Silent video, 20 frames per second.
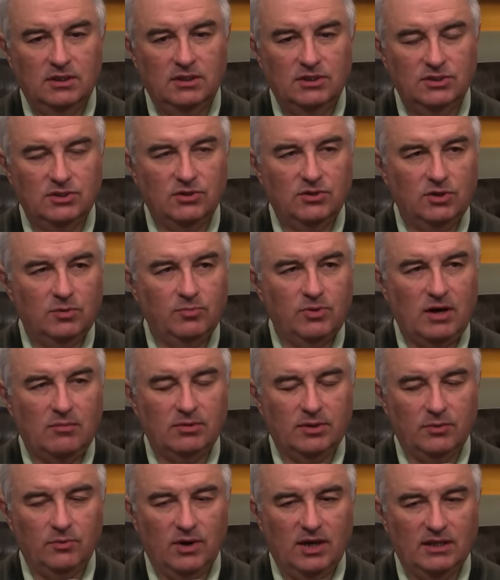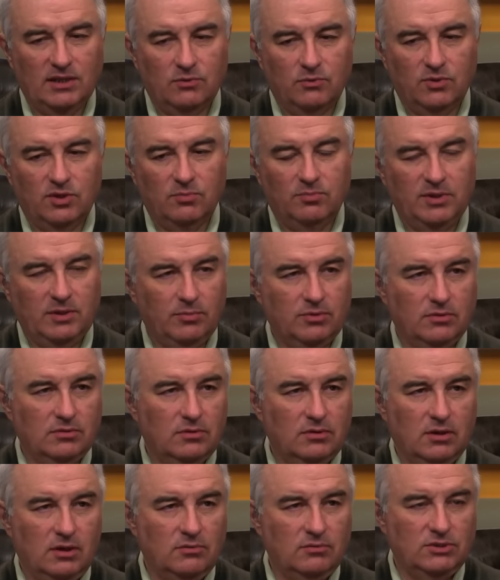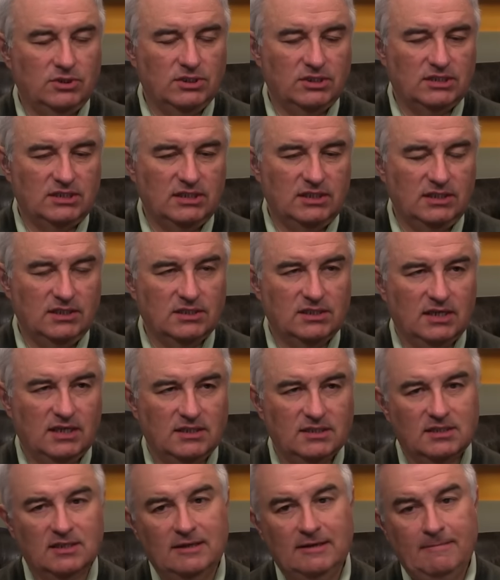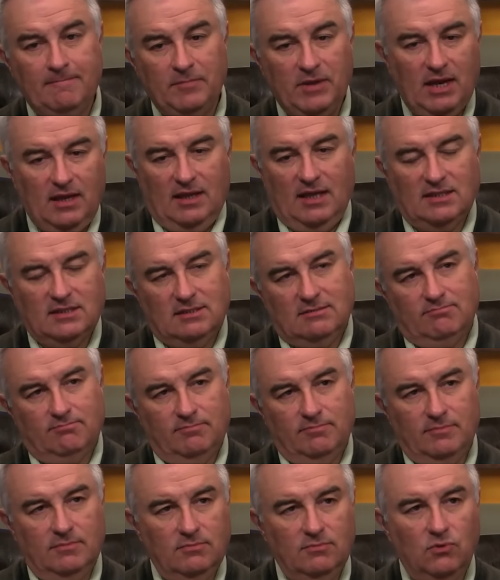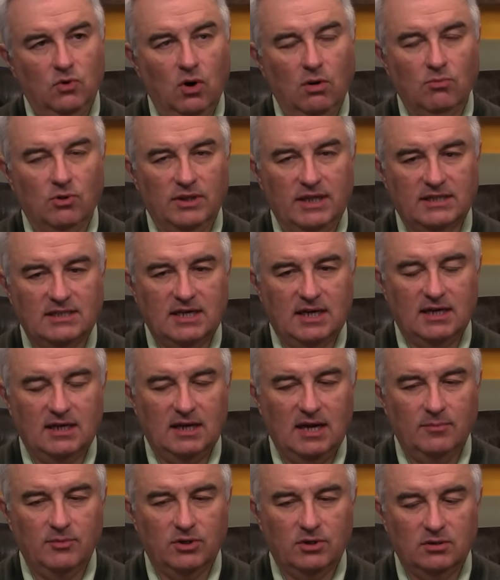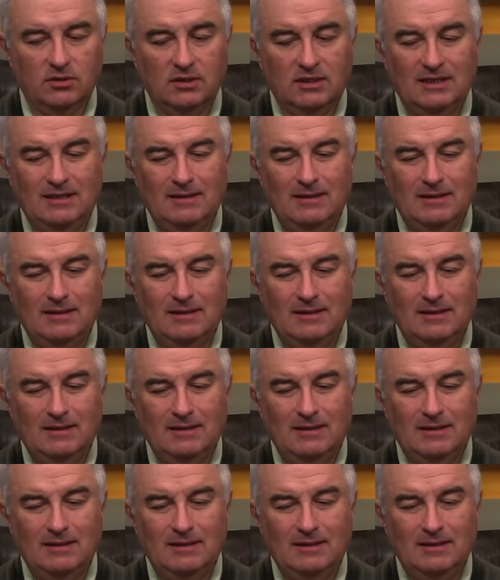So you're probably right that real people just see this as, hey, that's normal, that's economical.